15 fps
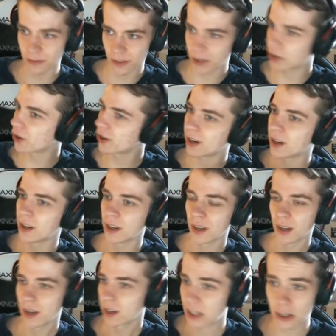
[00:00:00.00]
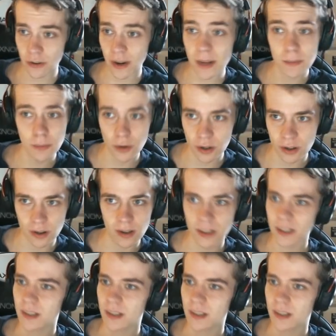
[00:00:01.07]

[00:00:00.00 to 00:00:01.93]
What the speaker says: We're gonna create more